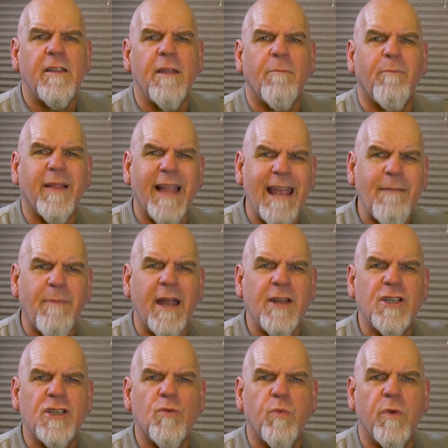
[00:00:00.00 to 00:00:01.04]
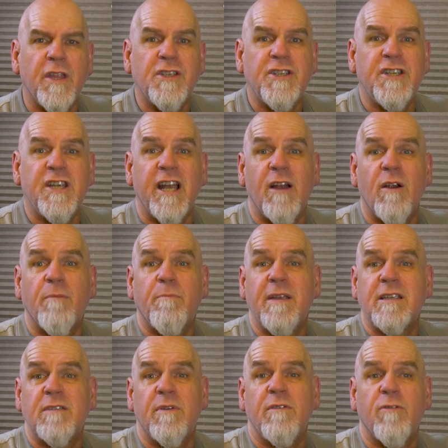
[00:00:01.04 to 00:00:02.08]
in the blank pages with a generic
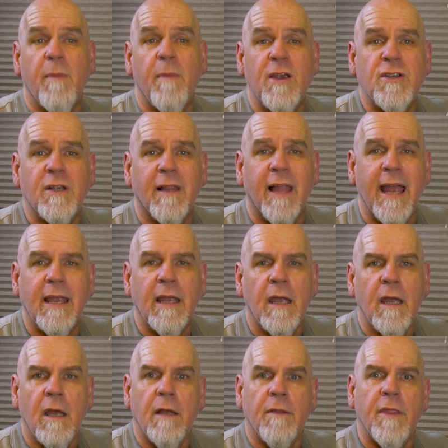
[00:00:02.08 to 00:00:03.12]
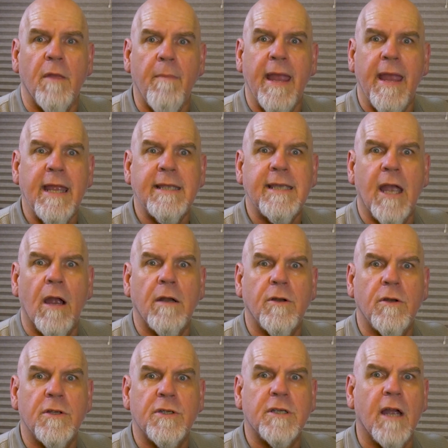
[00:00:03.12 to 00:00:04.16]
piece of information like the main
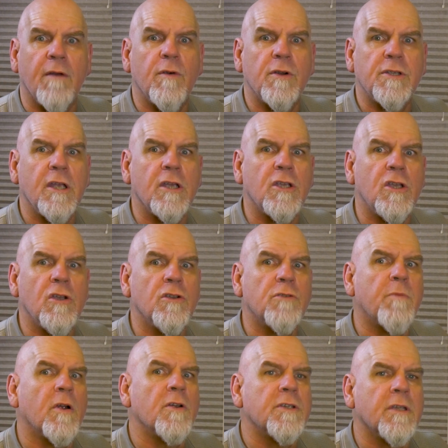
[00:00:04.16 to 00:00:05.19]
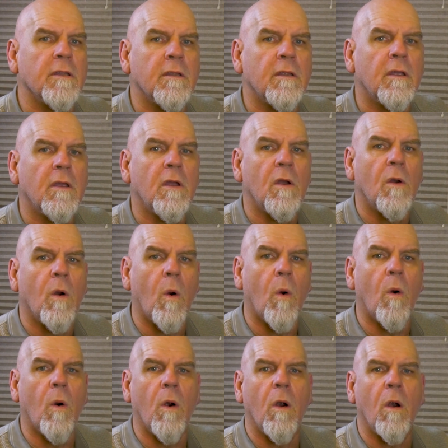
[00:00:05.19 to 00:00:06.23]
character discovers the accused person,
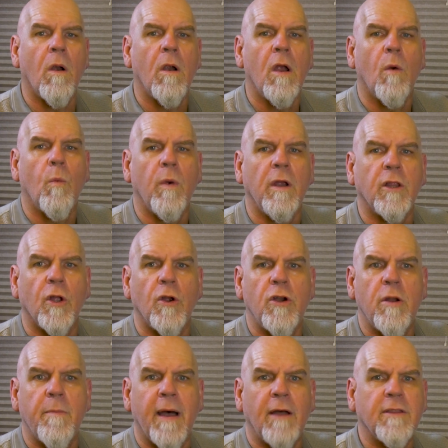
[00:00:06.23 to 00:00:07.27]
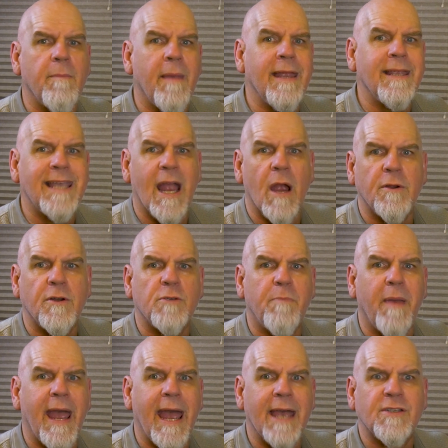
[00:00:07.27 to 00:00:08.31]
or we learn about the main character's
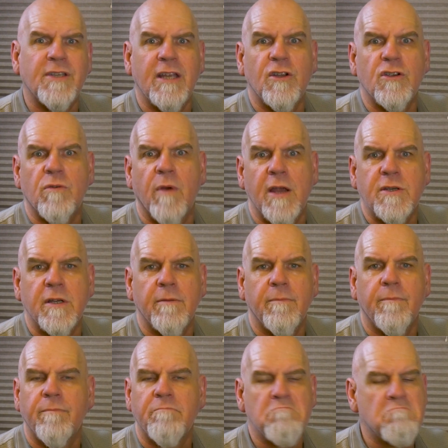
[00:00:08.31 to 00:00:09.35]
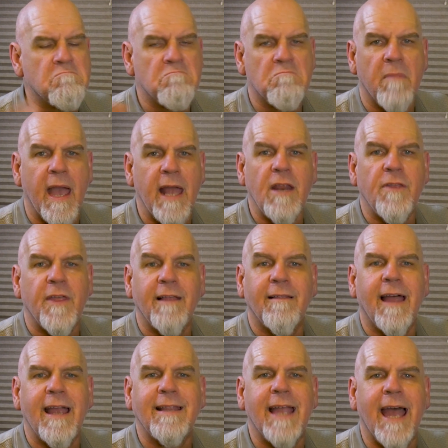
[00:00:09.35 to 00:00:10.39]
past indiscretion. Anything
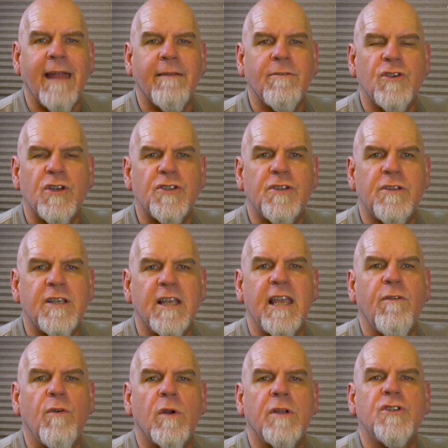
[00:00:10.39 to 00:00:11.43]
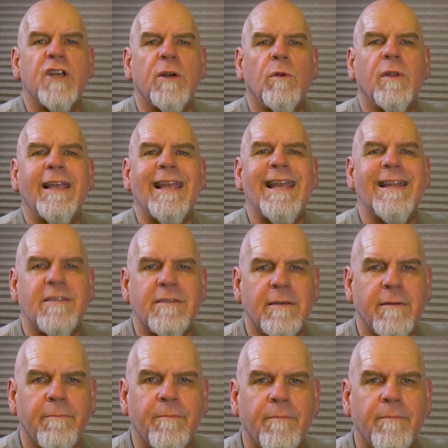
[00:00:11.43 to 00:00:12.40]
like that, just to give you a general hint.